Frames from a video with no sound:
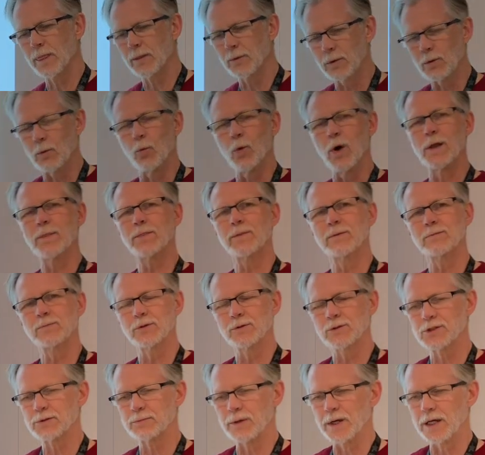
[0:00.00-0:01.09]
We want them to
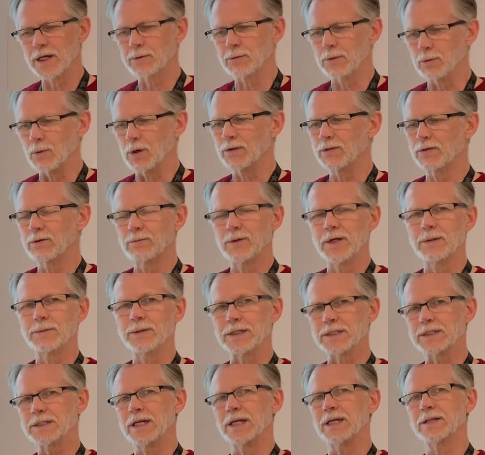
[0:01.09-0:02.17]
expand. We want the baby
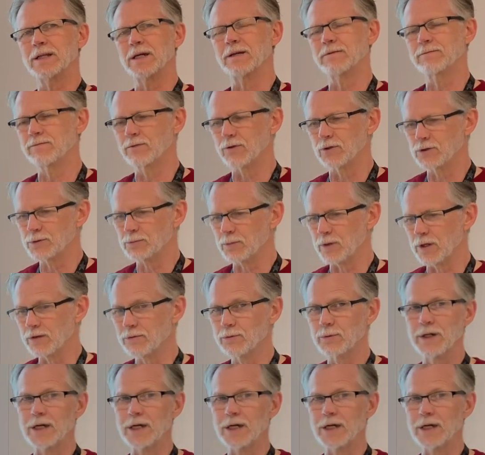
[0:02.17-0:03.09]
to take that first breath.